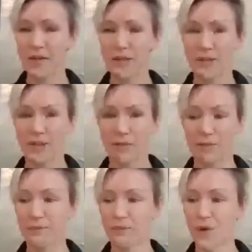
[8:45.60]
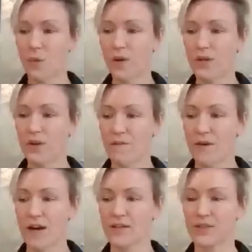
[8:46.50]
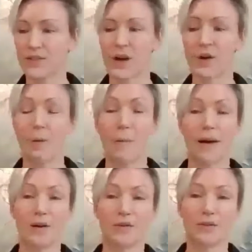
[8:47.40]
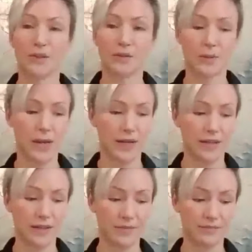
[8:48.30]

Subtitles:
question. Which fats should I cut back on to lose weight?